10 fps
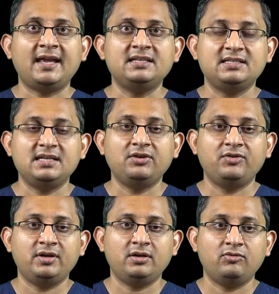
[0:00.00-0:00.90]

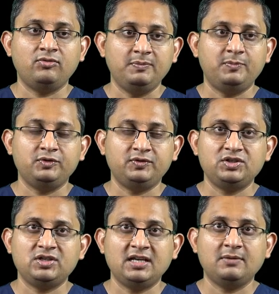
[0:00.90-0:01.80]
anterior
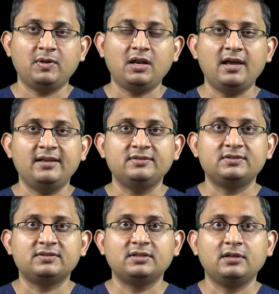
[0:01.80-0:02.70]
repositioning
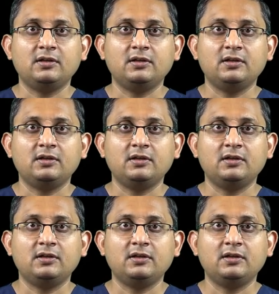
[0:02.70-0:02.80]
appliance